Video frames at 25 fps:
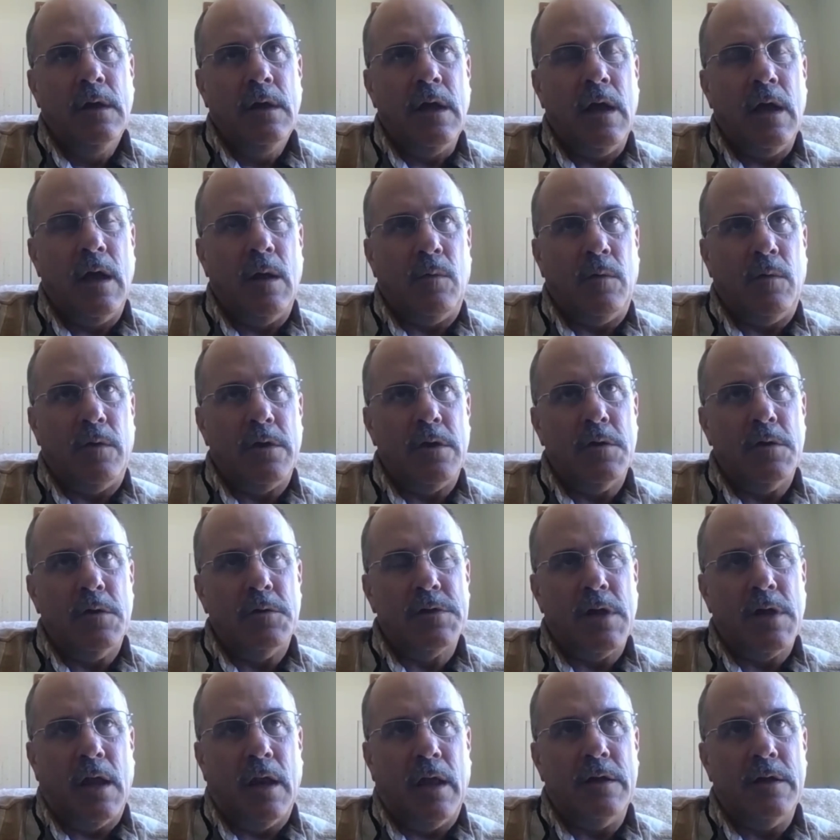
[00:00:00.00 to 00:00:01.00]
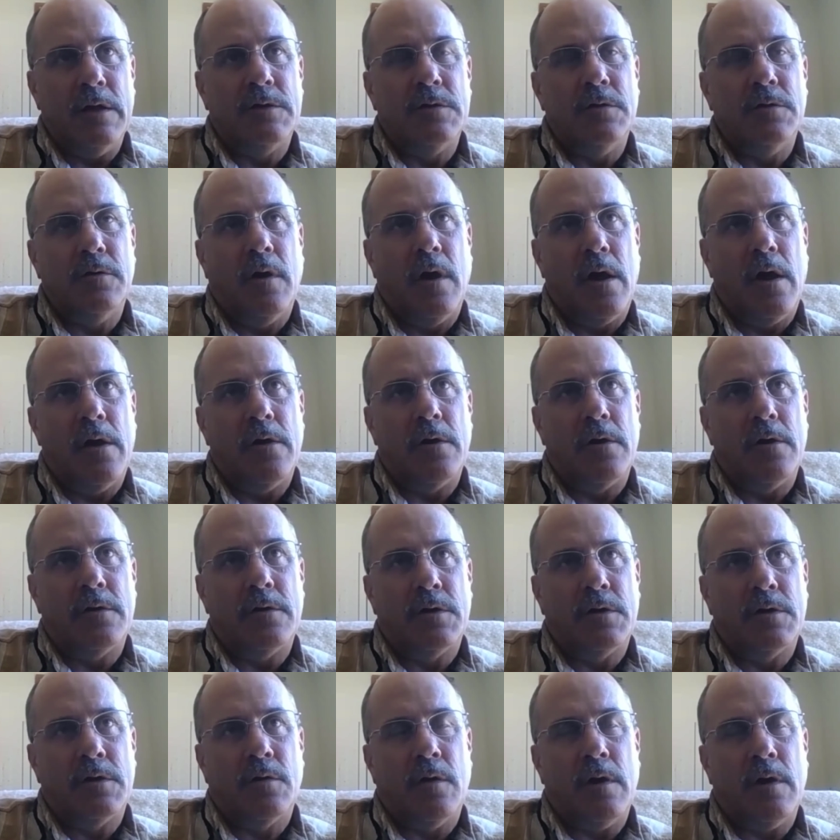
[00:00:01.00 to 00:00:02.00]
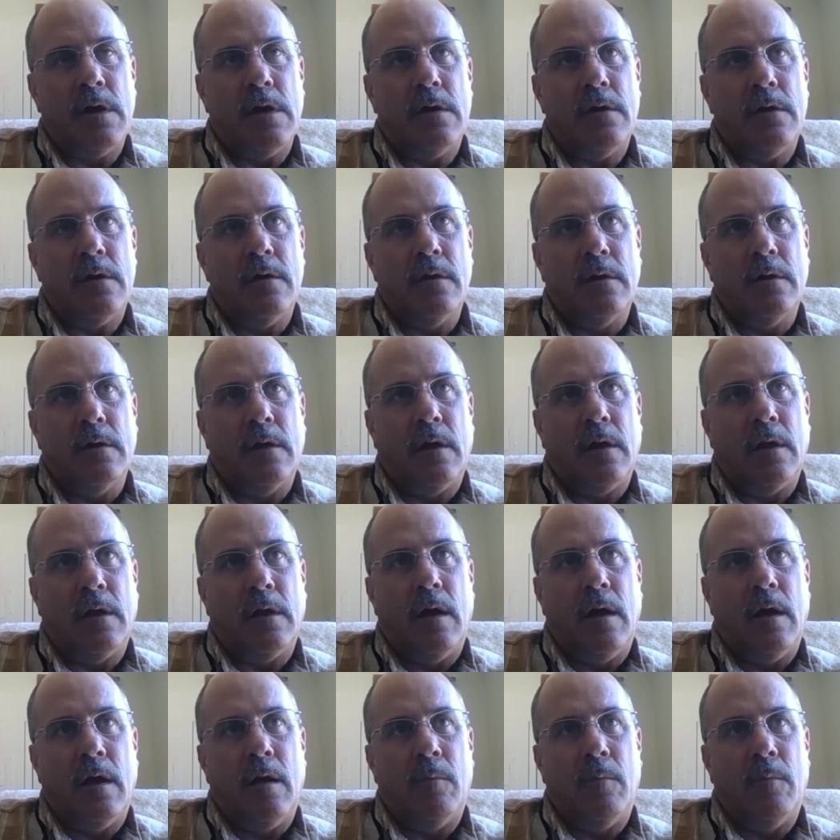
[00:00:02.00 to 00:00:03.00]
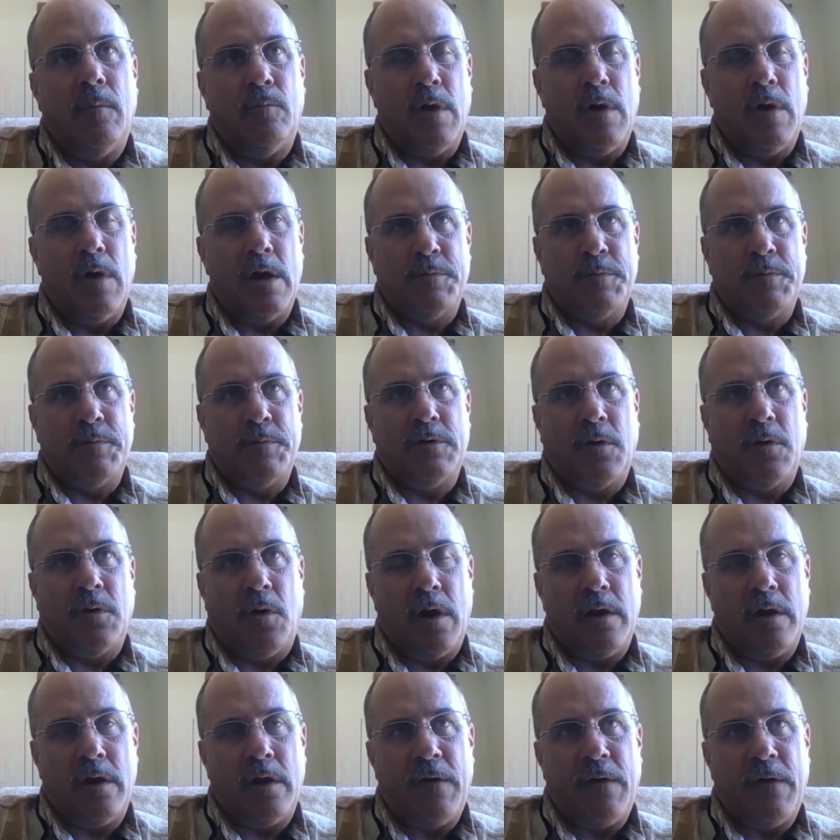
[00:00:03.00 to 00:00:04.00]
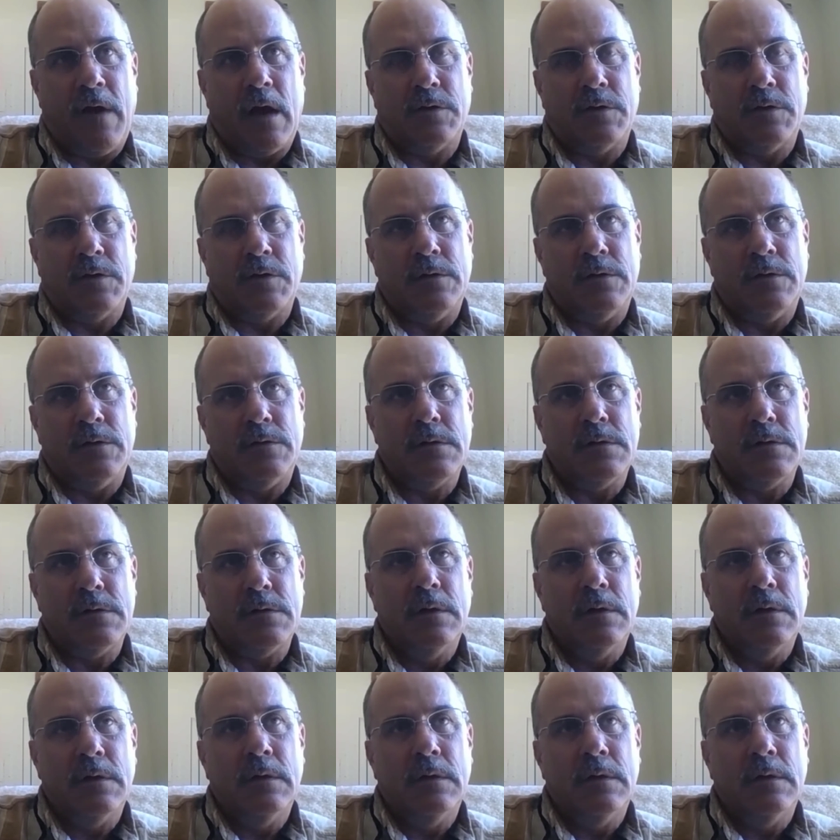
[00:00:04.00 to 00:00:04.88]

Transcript: And we'll use LA-200 to treat respiratory infections.